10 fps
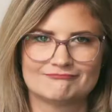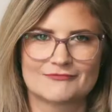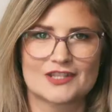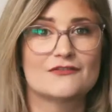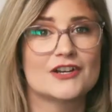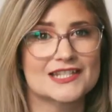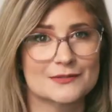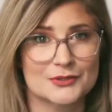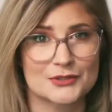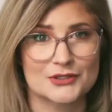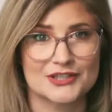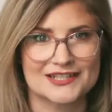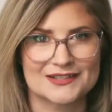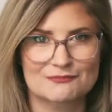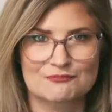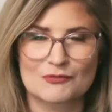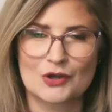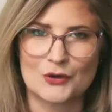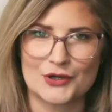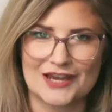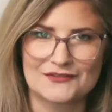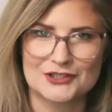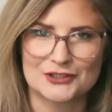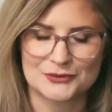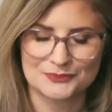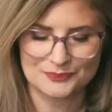It's very simple to do this. All you have to do